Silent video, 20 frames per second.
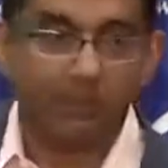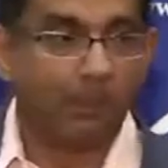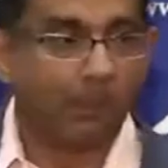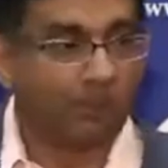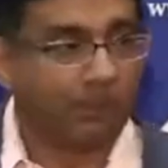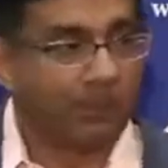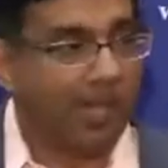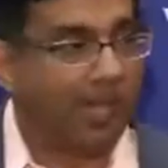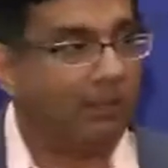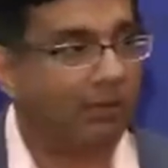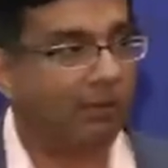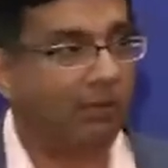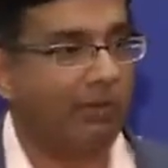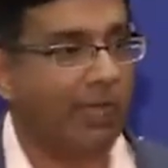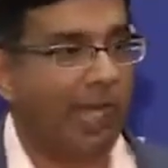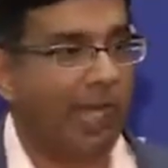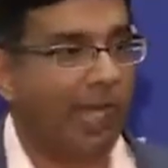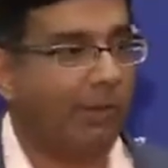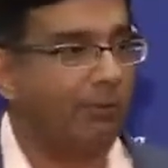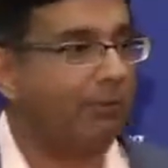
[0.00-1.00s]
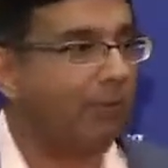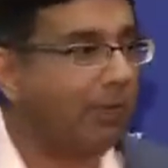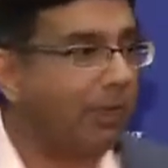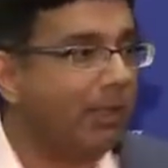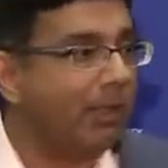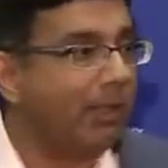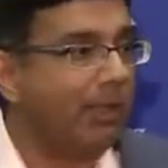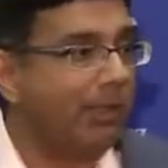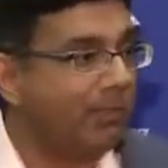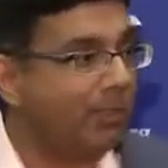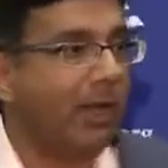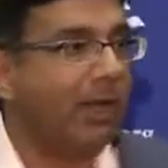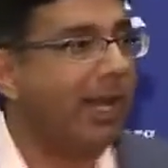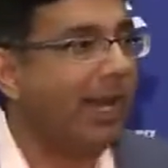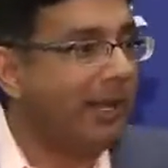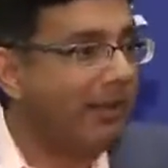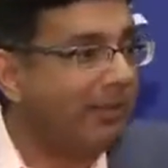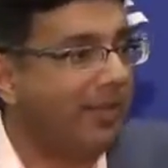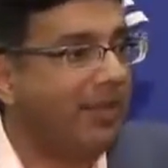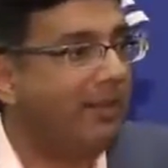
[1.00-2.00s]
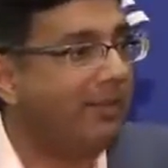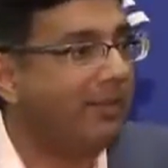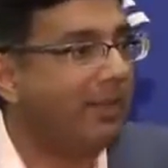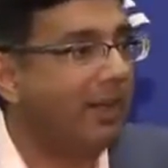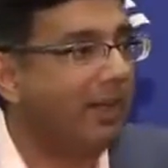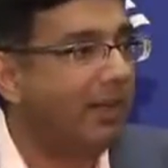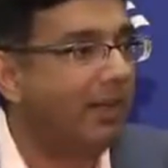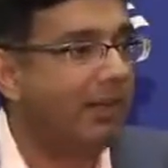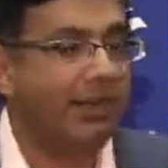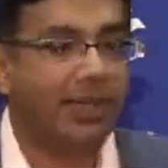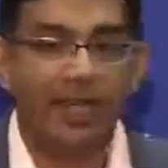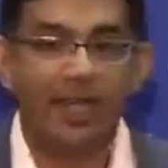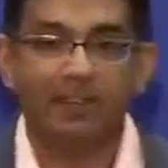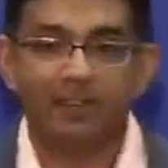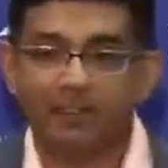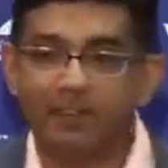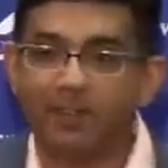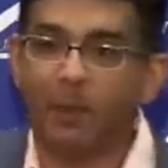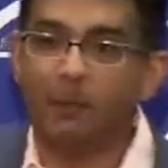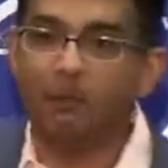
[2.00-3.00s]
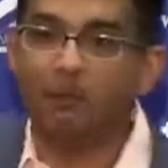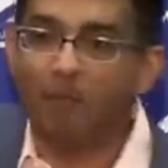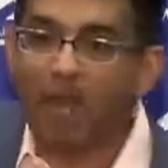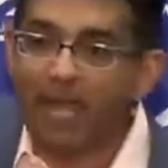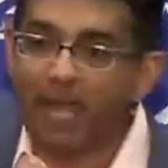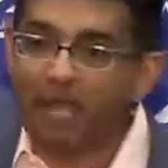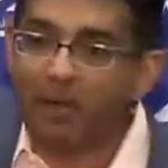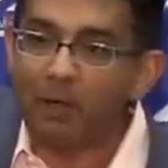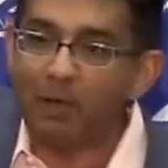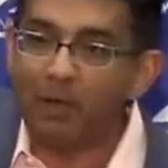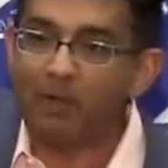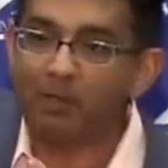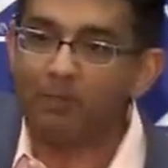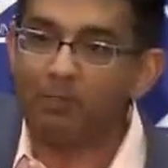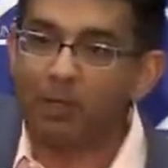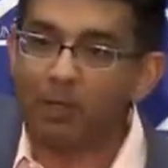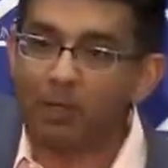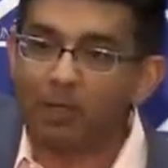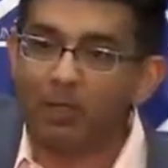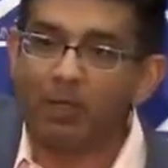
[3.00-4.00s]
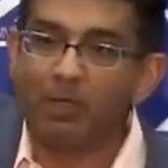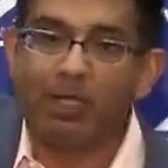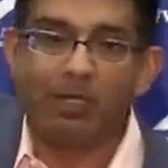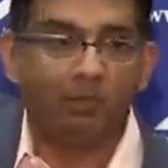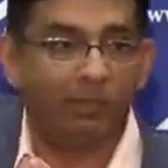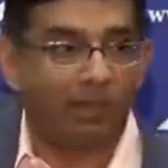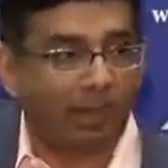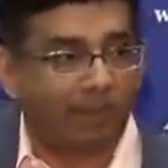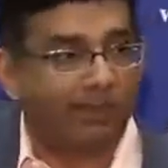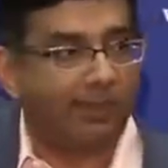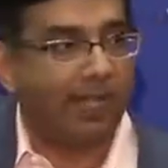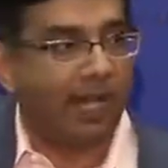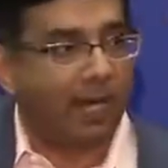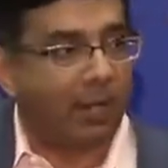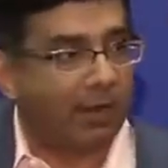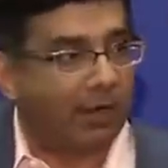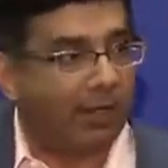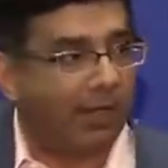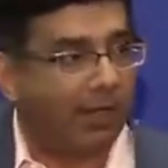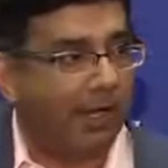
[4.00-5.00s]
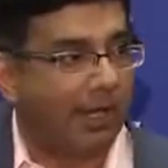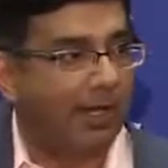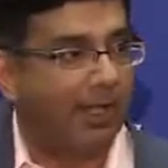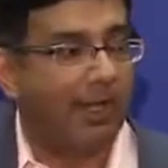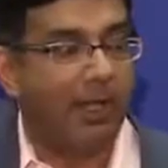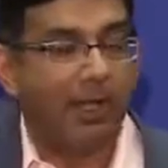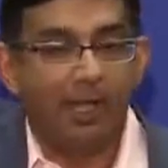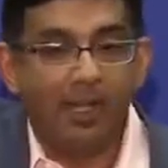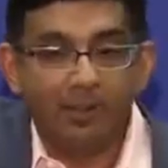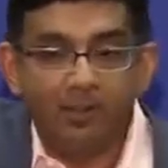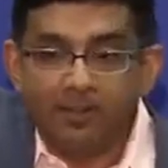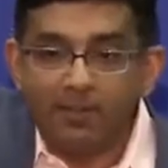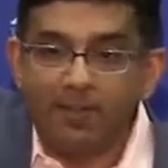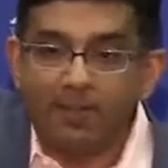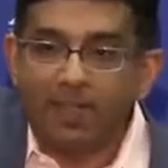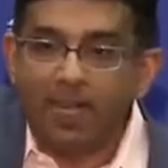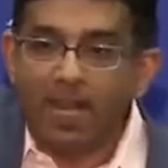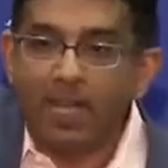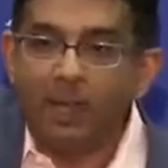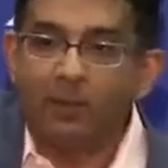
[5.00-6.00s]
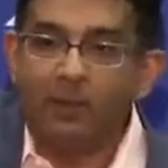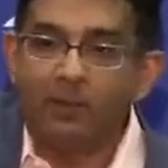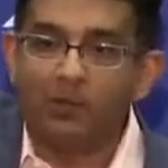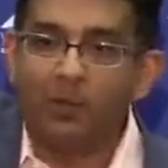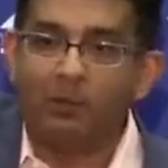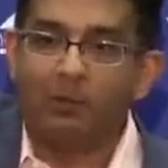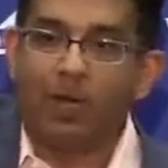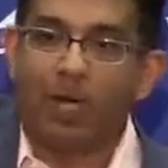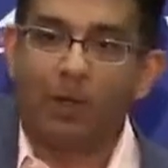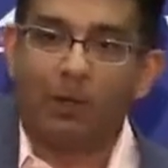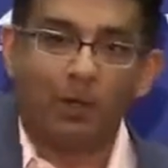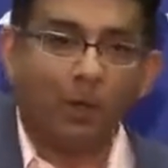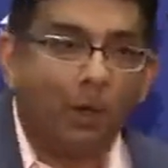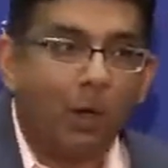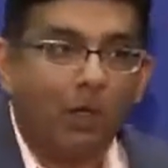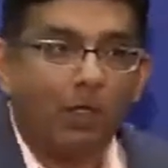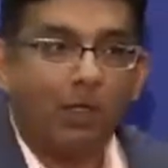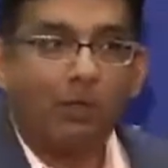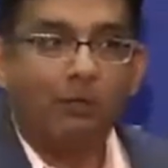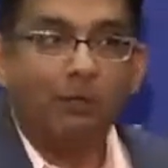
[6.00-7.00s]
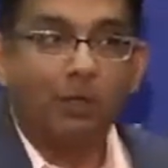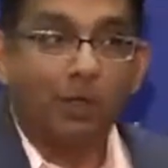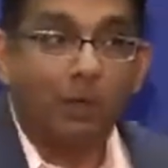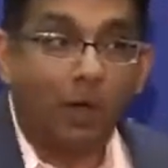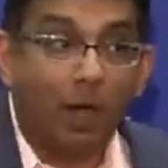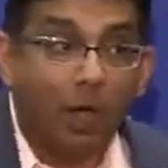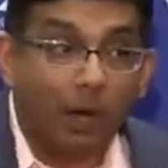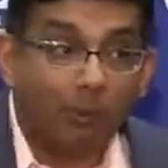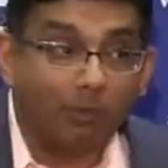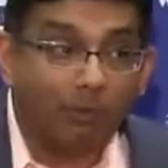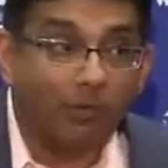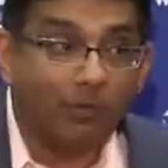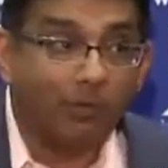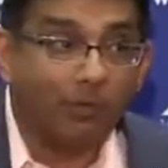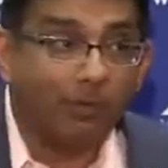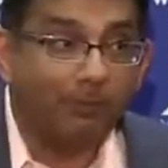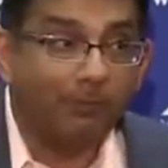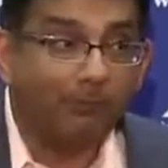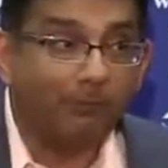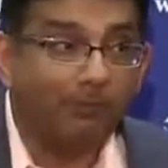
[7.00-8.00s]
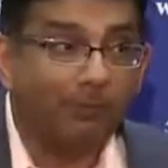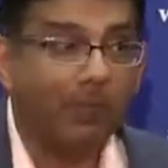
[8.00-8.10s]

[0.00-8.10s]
most dangerous guy in Berkeley is not Antifa. It's the mayor of Berkeley, Jesse Aragon. He's the guy who has the power to call off the cops.